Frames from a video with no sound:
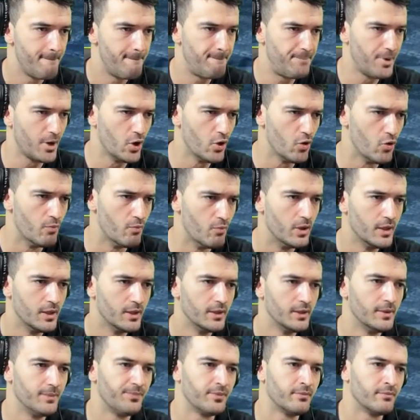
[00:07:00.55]
Boom!
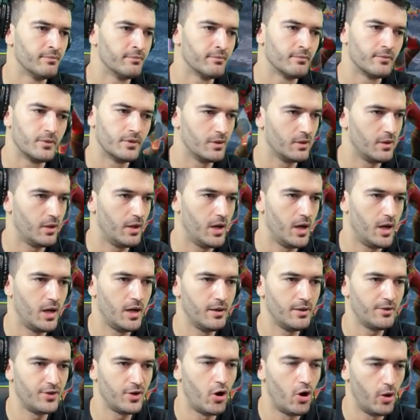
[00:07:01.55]

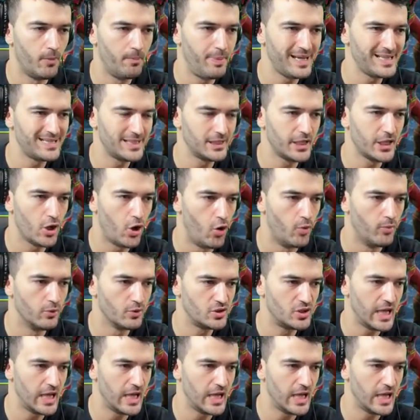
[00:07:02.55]
They're all basically almost